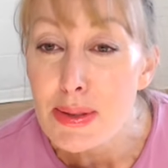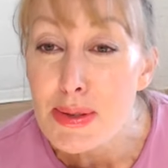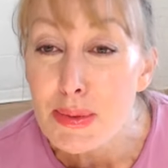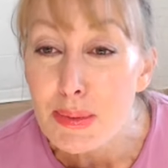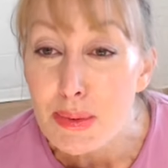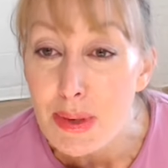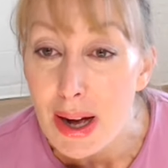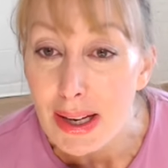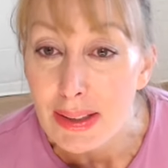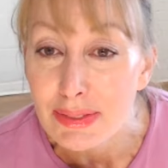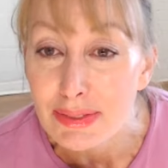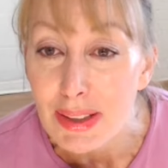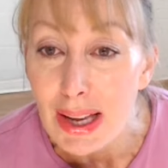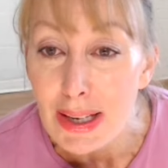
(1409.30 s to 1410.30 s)

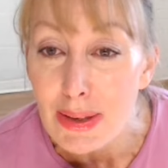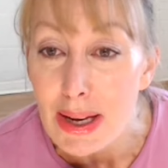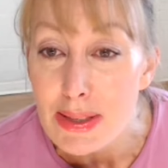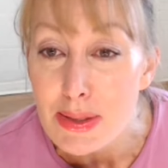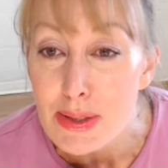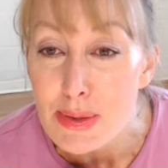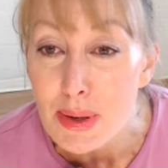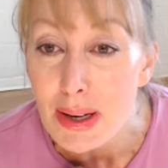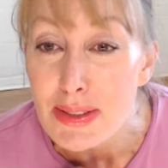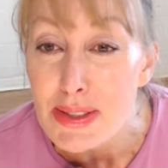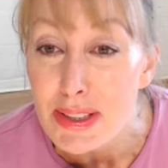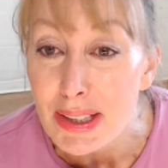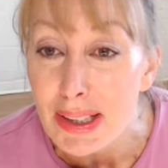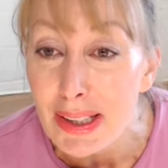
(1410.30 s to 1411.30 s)
wife. Hello, Edward's wife,
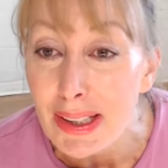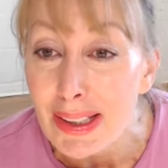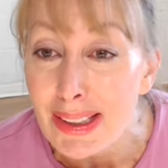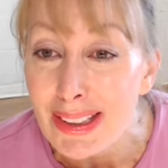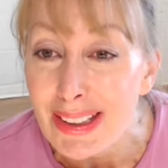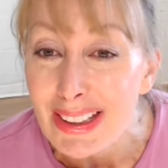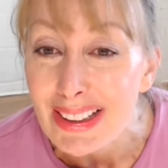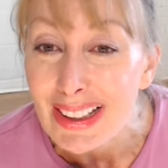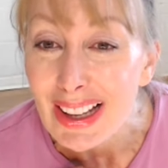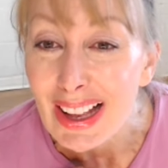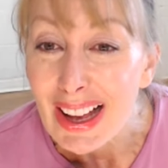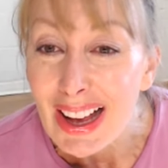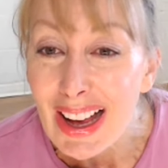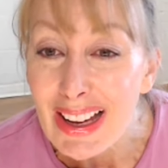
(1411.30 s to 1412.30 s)
Jean.
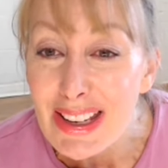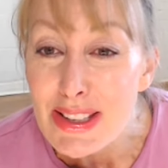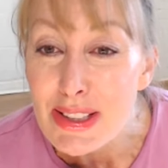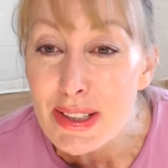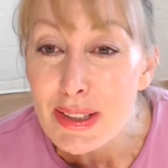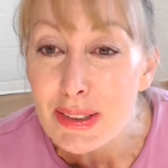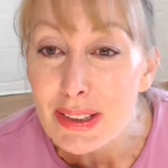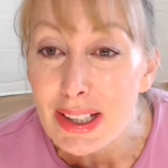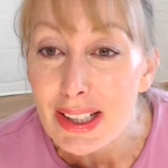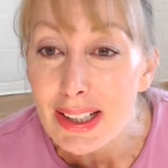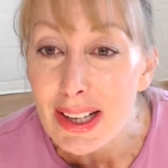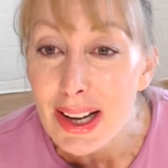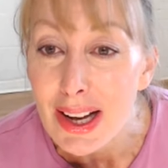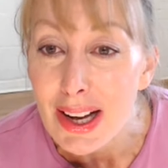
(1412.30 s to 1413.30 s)
You do your
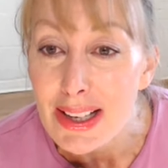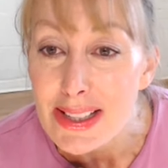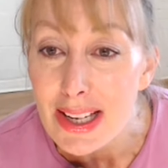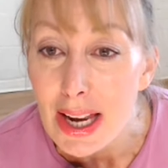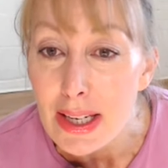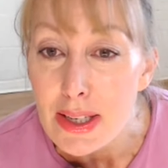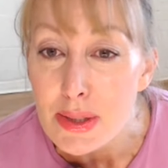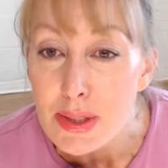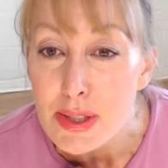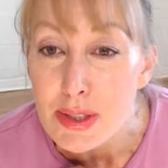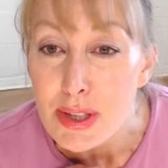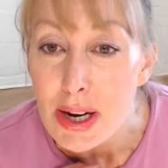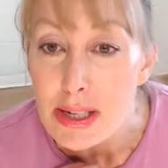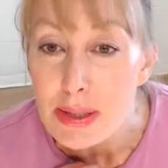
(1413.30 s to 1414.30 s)
class. Can you do a
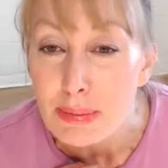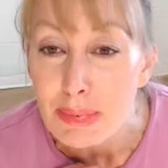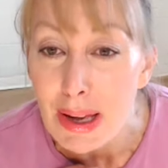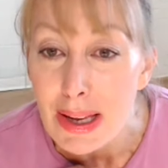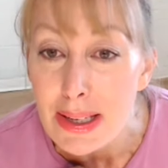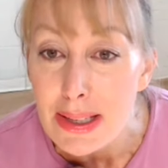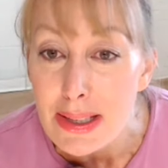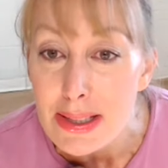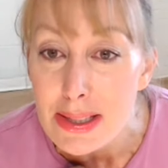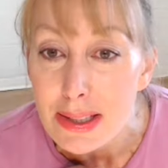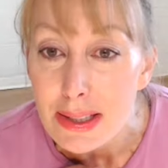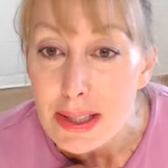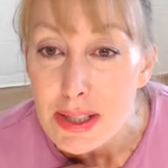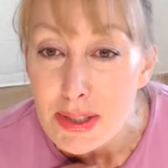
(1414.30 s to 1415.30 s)
stretch band
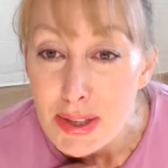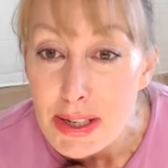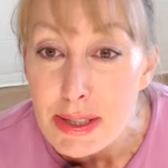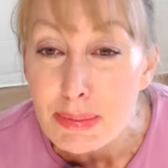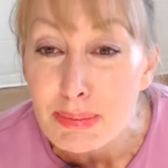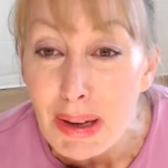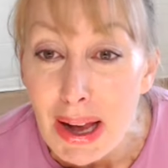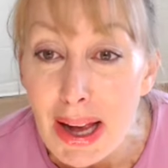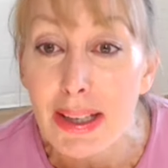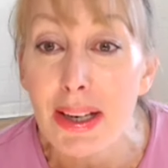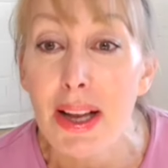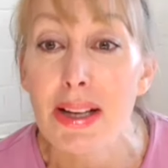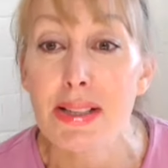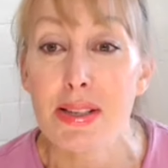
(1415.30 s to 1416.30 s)

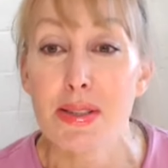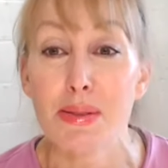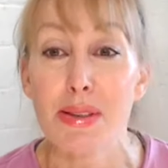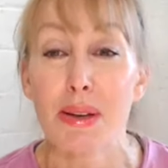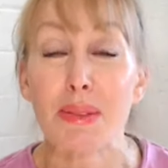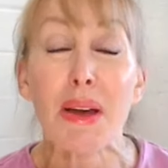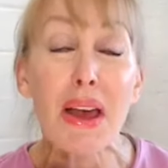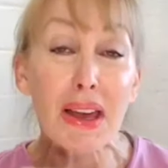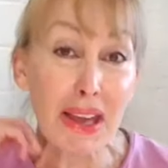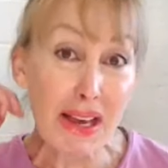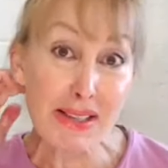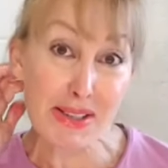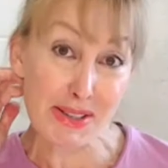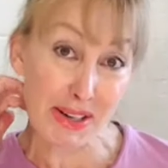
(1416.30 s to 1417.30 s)
class at some time?
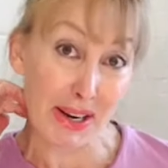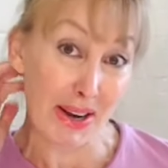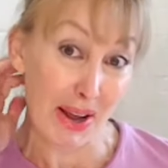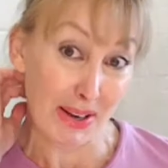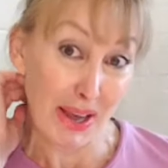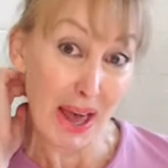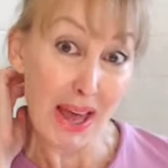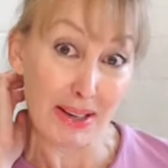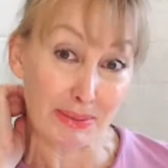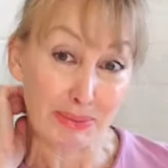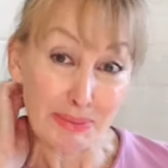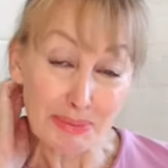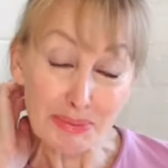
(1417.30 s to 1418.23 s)
Yes, Jean, I can.